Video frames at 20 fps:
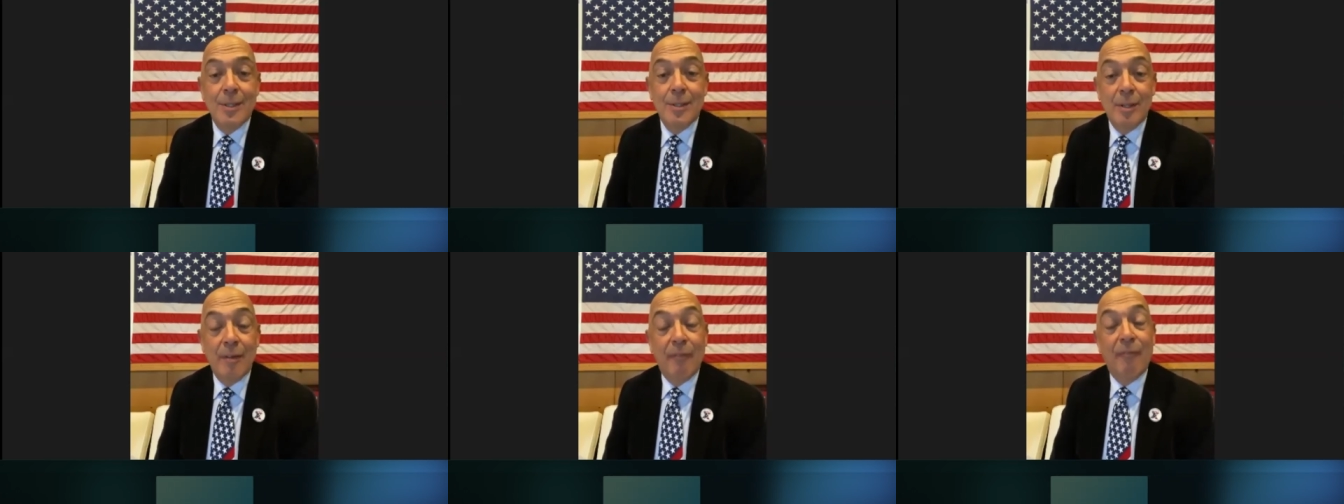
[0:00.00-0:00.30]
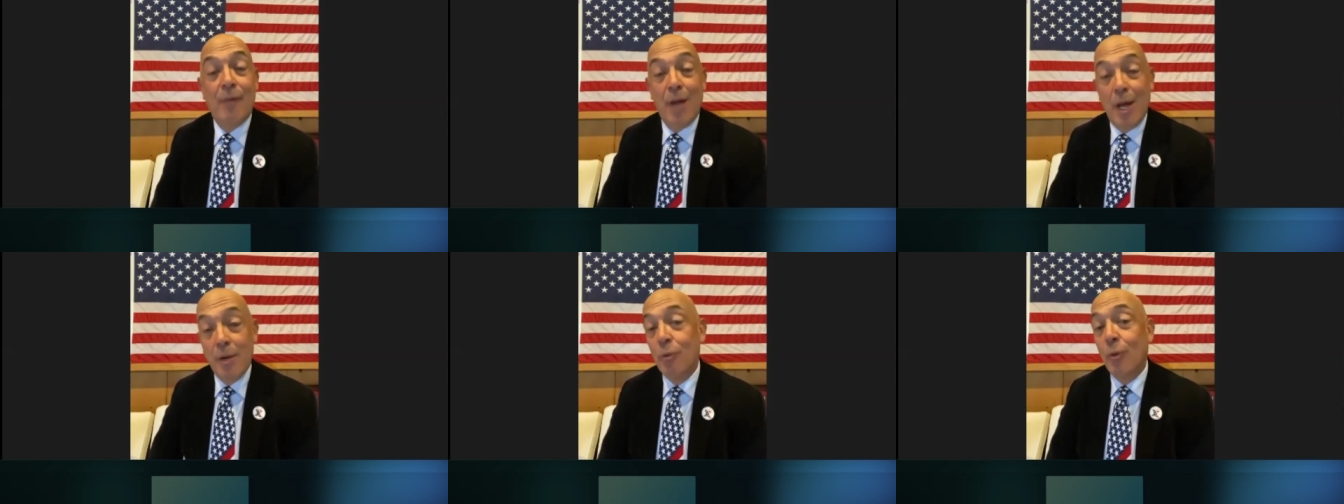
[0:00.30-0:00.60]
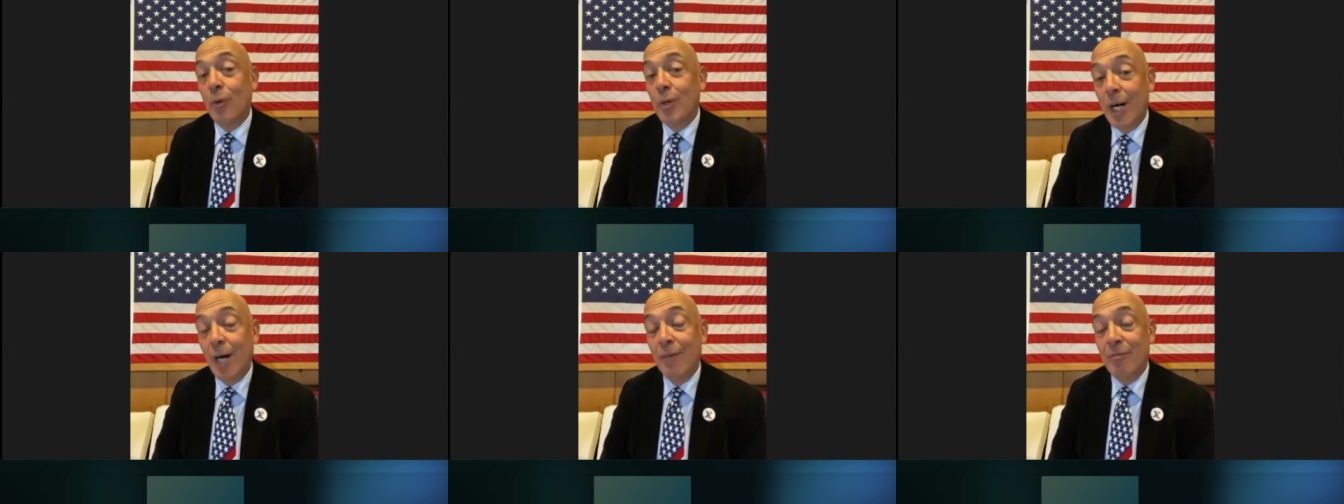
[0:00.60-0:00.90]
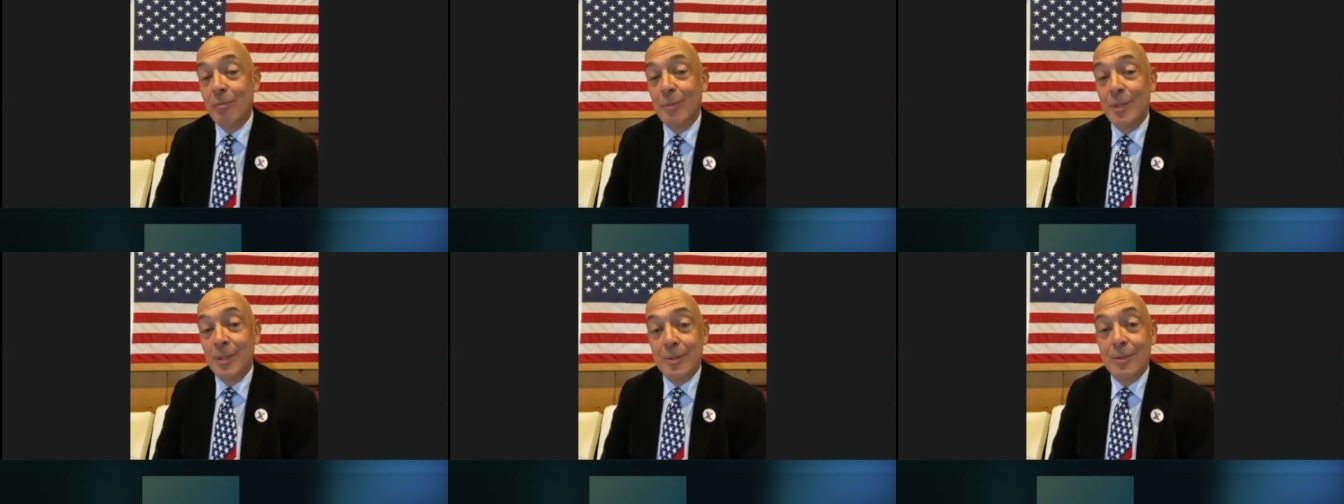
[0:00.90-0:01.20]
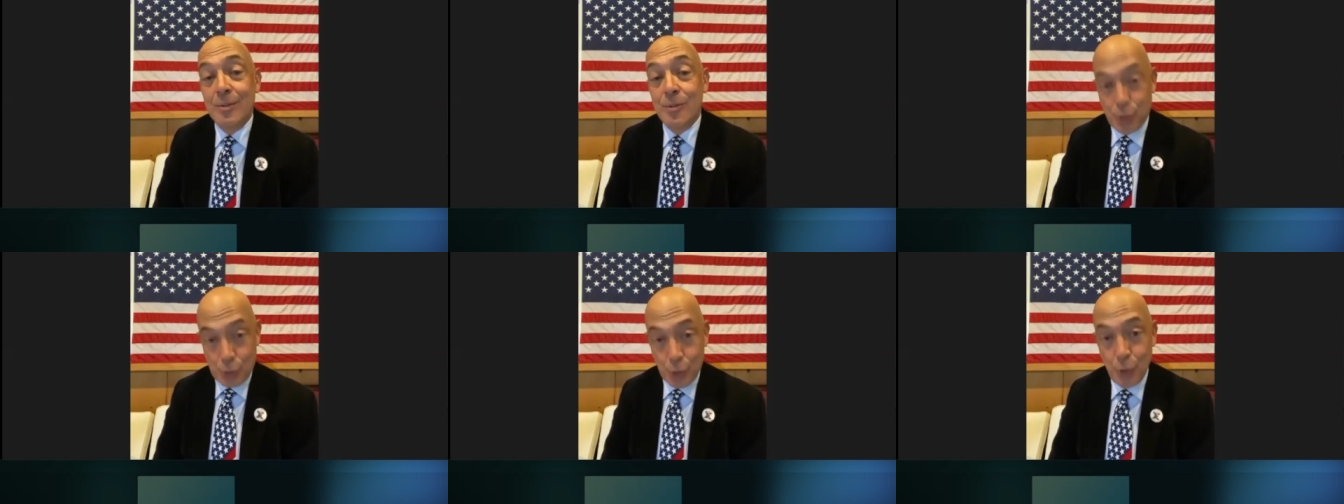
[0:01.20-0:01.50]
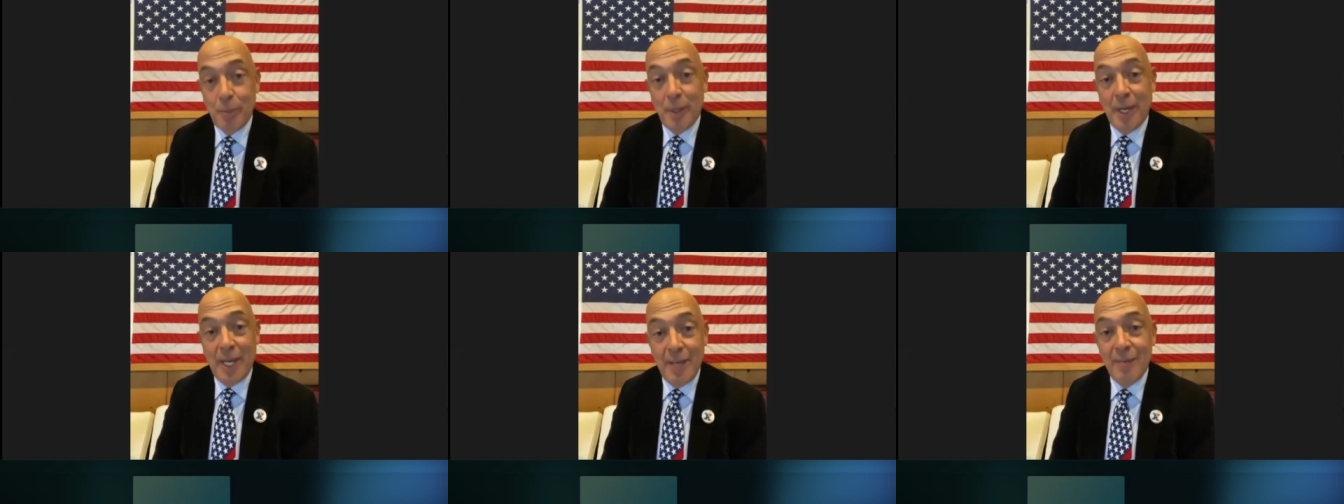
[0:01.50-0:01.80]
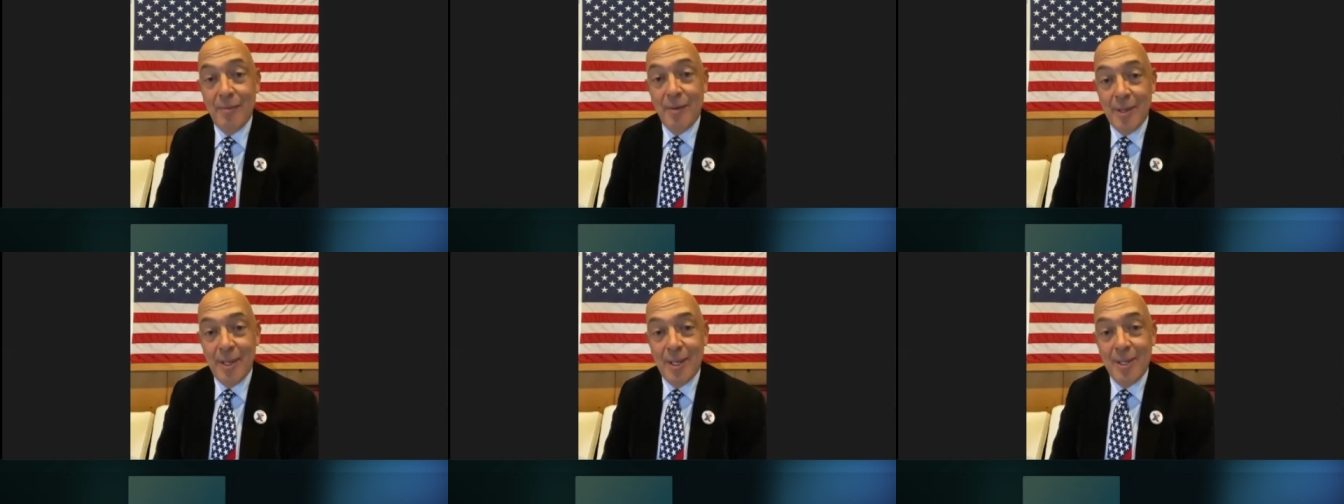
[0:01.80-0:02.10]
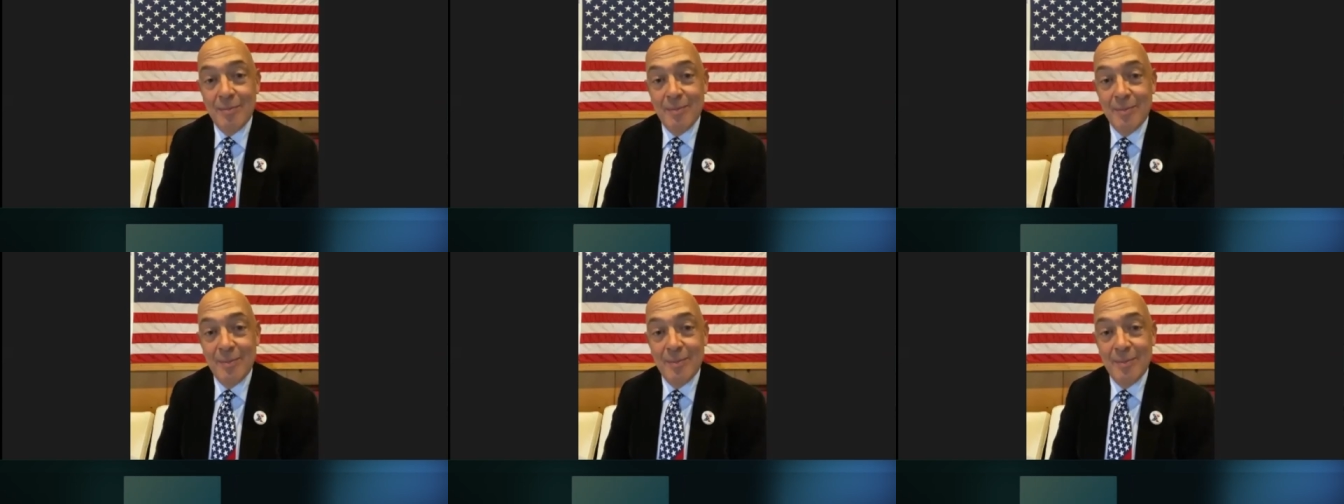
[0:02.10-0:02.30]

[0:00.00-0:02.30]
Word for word: The federal government should pay for them.